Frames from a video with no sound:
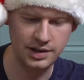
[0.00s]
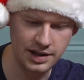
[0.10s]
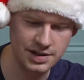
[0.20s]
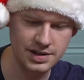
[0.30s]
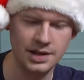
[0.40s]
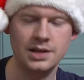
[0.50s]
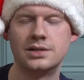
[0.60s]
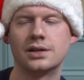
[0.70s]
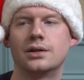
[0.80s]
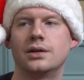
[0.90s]
but this
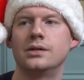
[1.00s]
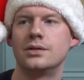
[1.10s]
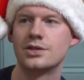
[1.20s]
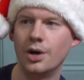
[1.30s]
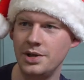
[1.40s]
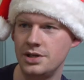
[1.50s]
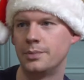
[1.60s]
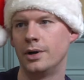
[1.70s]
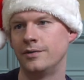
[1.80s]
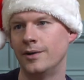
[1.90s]
is so easy to